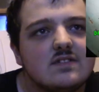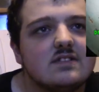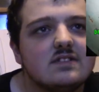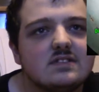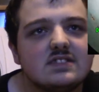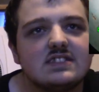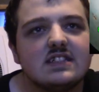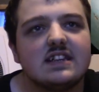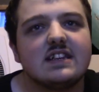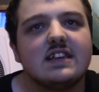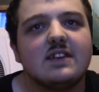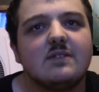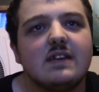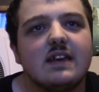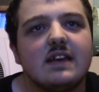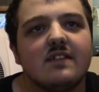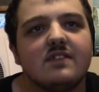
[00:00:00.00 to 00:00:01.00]
And second,
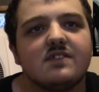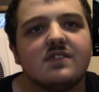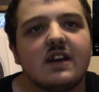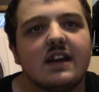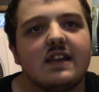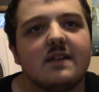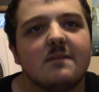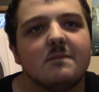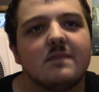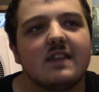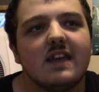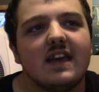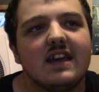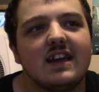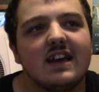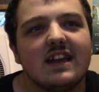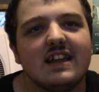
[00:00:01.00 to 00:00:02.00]
we had trying to...
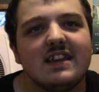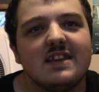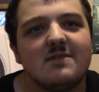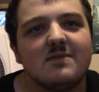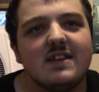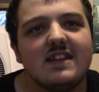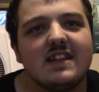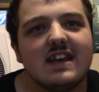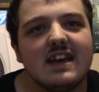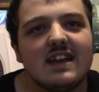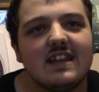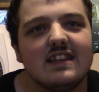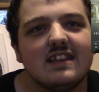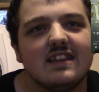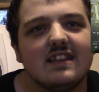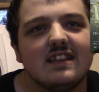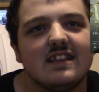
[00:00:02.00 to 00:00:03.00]
Hang on, I didn't read
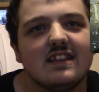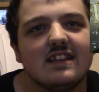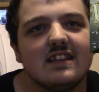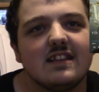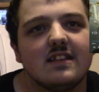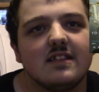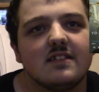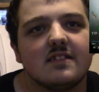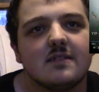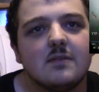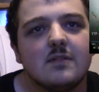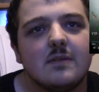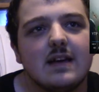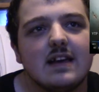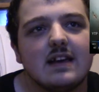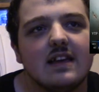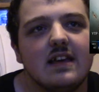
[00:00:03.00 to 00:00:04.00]
that. Let's go
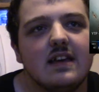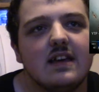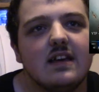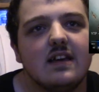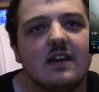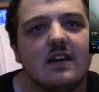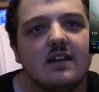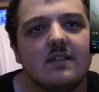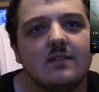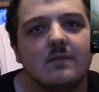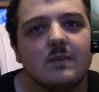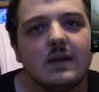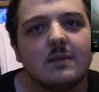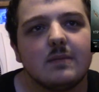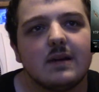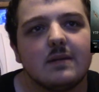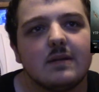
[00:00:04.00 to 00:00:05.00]
back.
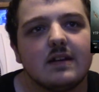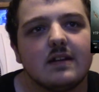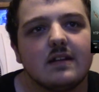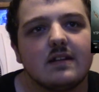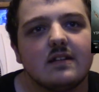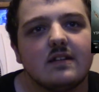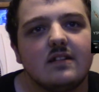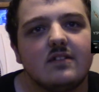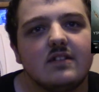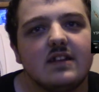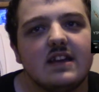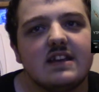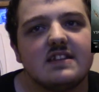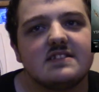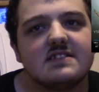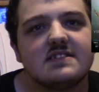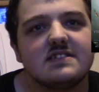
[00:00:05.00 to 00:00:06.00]
Back.
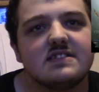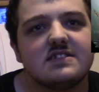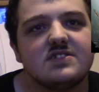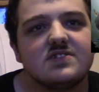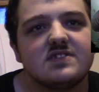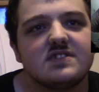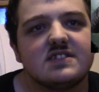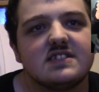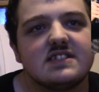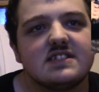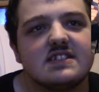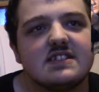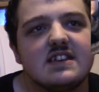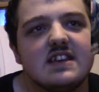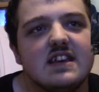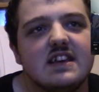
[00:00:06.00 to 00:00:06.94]
Okay, this is interesting.